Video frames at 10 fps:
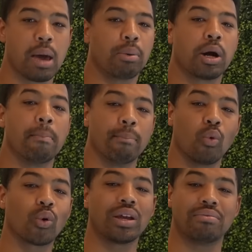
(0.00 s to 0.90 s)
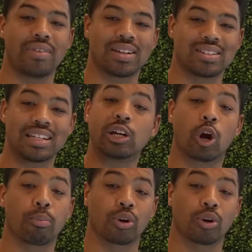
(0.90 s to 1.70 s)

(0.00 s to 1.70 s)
and become more invested in our